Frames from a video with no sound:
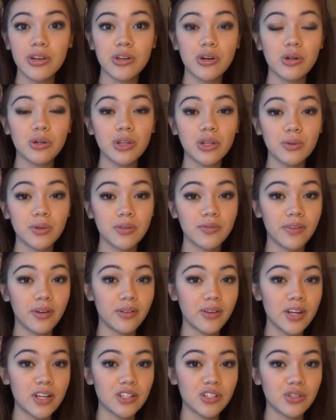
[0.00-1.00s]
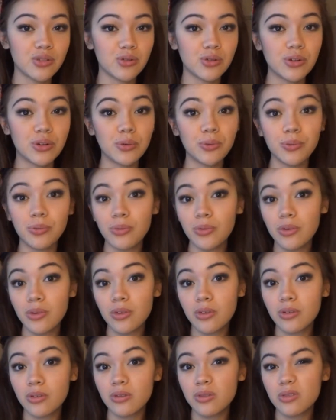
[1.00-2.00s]
liquid foundation or
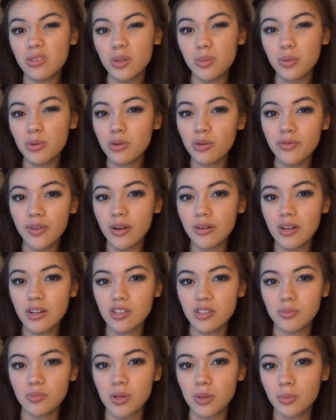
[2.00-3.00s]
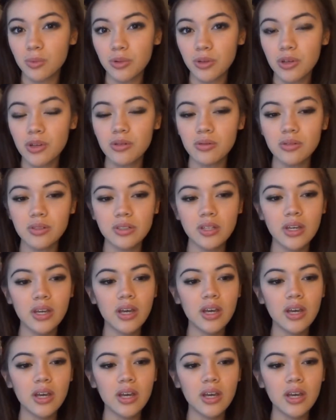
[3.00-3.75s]
typical foundation people use.